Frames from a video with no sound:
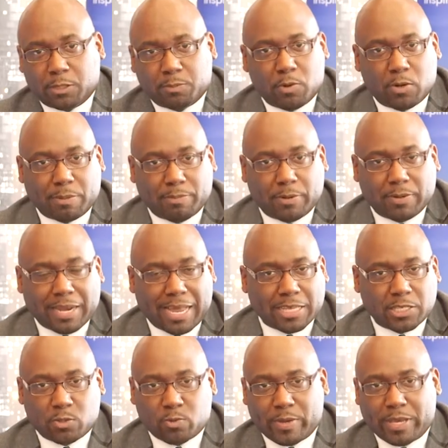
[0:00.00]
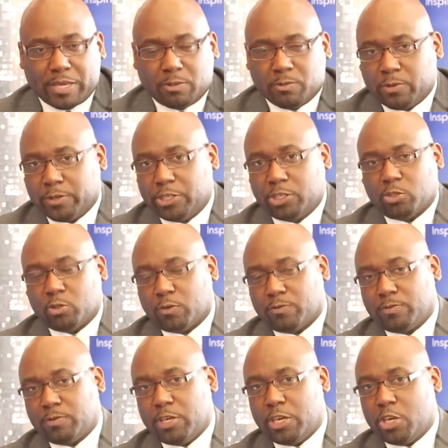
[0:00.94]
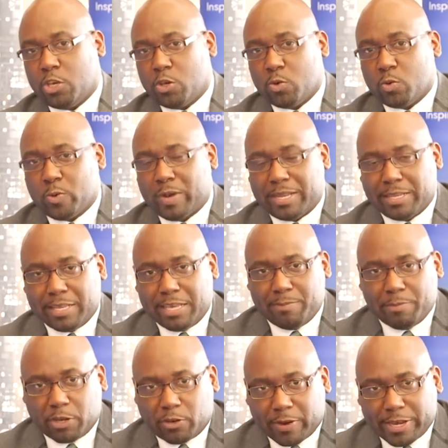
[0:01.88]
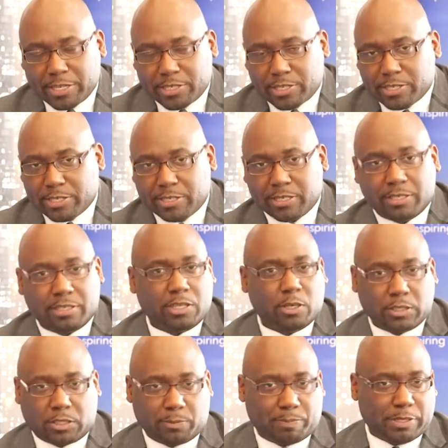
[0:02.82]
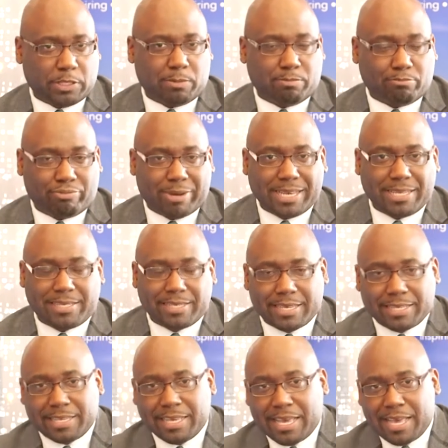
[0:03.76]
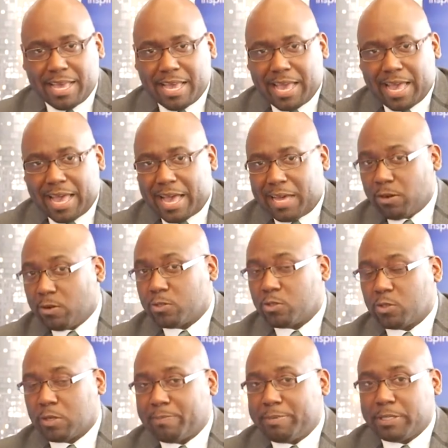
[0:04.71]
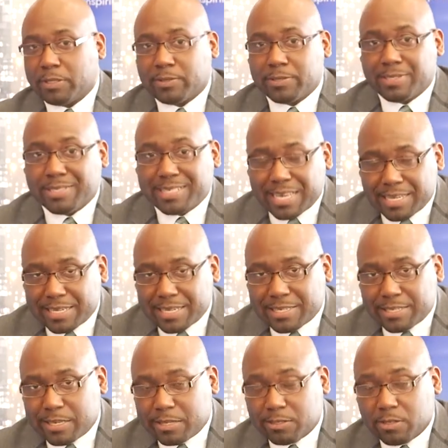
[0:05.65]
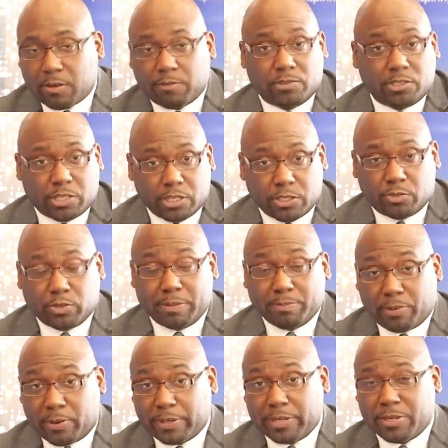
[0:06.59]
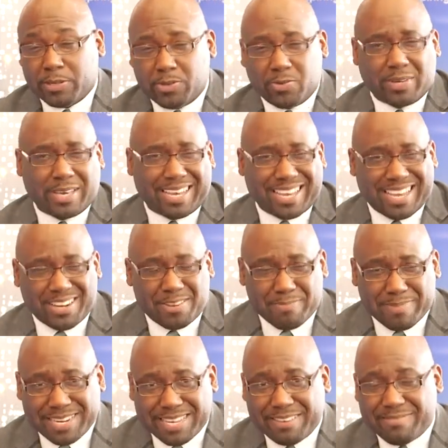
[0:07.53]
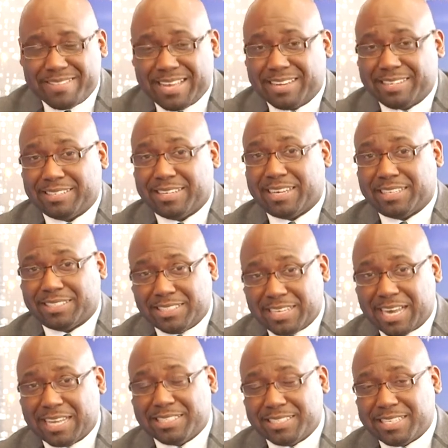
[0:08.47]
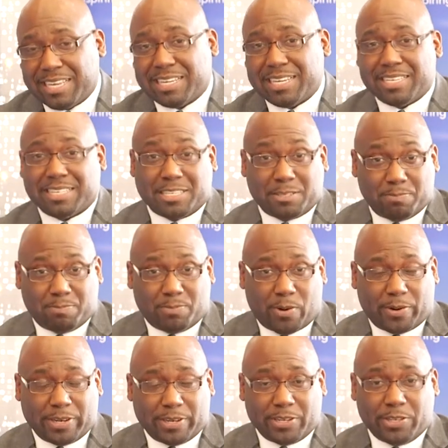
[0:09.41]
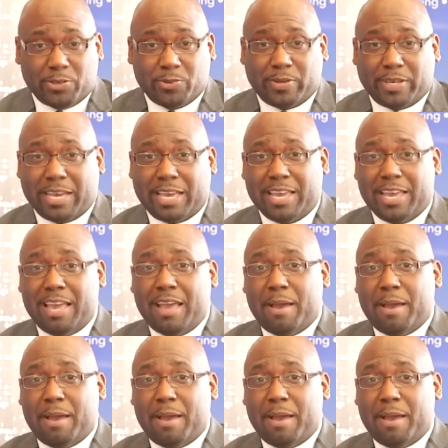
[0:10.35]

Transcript: spoke about last week the whole issue of EU and the immigration, touch a bit on Brexit, and also a bit on statelessness of children born in the UK. Can you believe that? Child stateless is born in the UK.